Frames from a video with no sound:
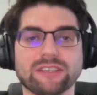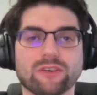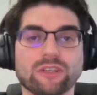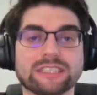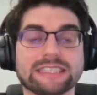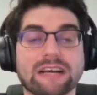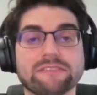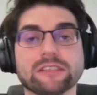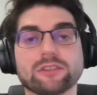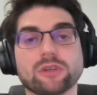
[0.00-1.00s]
all stuff
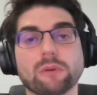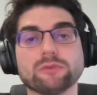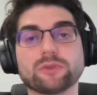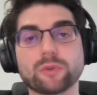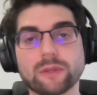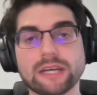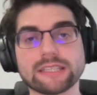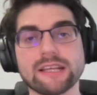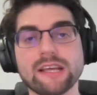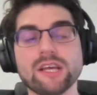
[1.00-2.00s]
that comes through
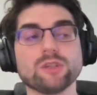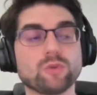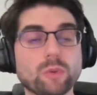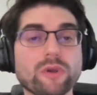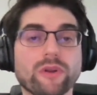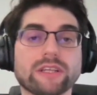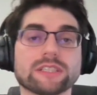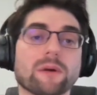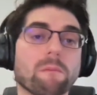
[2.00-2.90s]
that, to be honest,